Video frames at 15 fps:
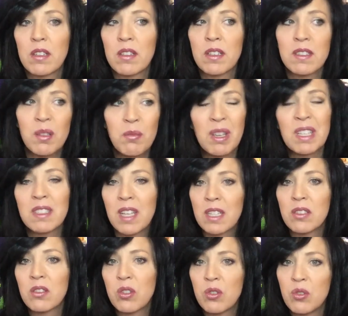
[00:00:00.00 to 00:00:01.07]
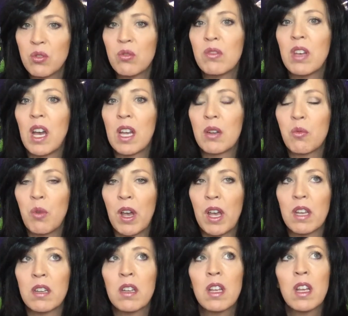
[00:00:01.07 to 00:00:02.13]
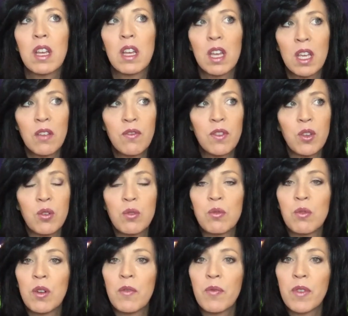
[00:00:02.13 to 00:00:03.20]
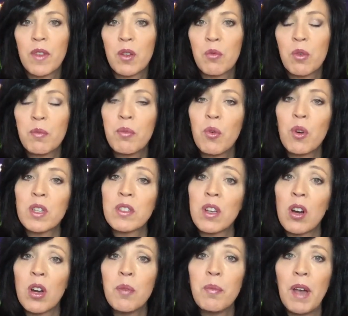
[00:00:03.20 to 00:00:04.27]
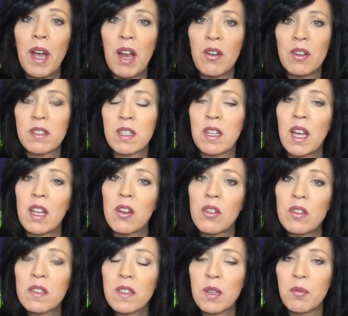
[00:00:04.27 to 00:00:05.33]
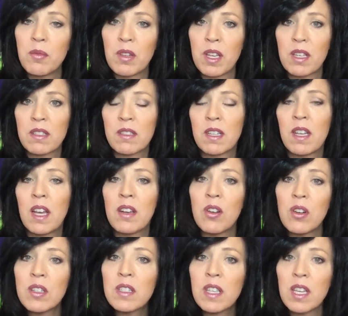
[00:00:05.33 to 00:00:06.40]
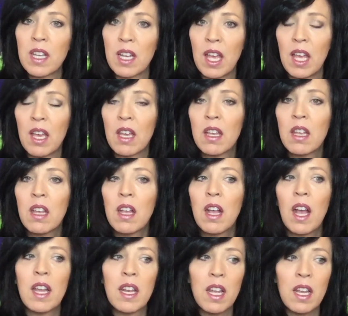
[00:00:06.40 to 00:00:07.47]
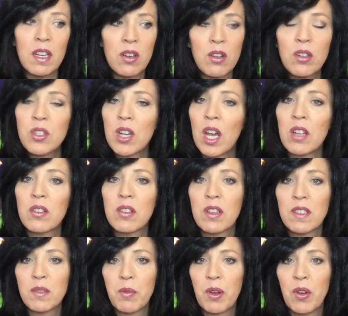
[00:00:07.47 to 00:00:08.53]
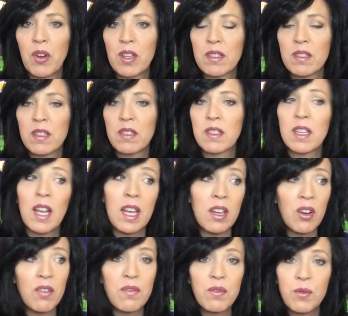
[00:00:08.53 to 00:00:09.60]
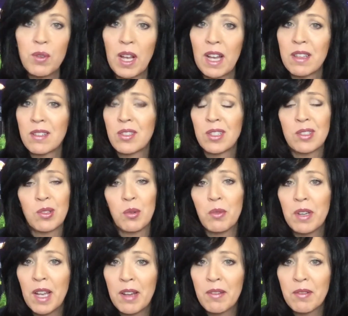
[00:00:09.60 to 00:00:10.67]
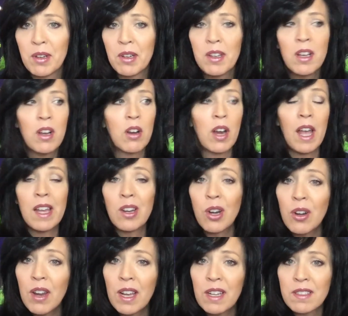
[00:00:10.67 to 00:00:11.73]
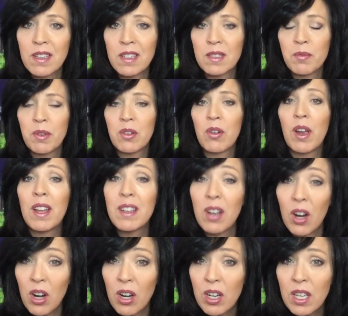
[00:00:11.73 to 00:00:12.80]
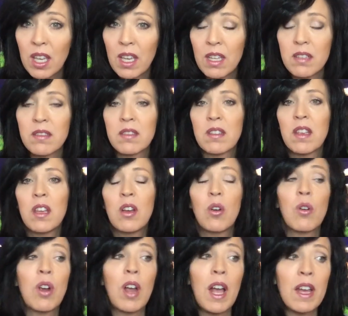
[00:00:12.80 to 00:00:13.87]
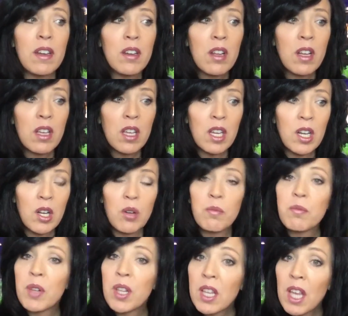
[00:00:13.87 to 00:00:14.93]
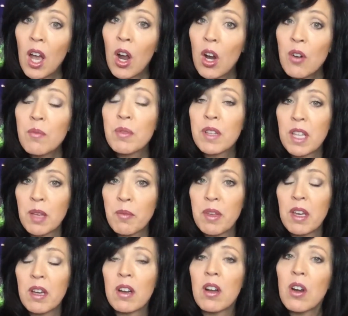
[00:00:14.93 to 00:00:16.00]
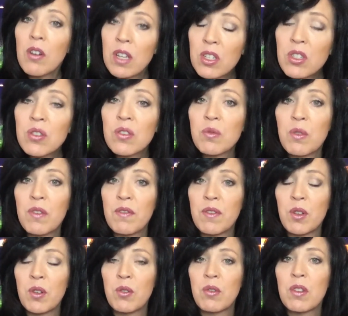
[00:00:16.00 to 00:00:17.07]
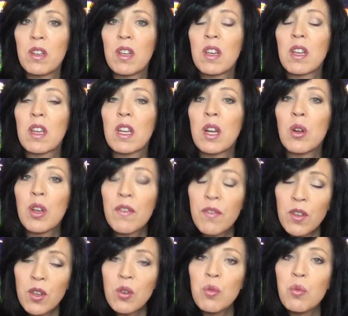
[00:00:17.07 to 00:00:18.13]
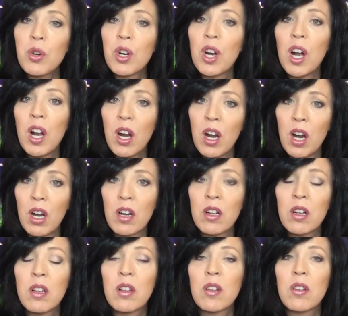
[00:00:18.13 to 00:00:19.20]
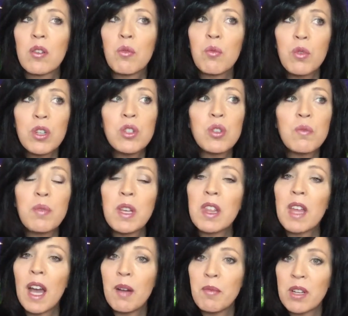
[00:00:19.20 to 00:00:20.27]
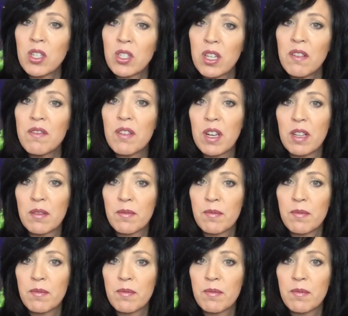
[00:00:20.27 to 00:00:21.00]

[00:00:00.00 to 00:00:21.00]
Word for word: Does it make sense to do that when if you were born to her parents and had her siblings and had her DNA and had her childhood experiences and had her food allergies or whatever, or had her ex-husband or had her kids or had, you know, bul- her bulimia, her issues with food. You know, if you were her, would you be that much different?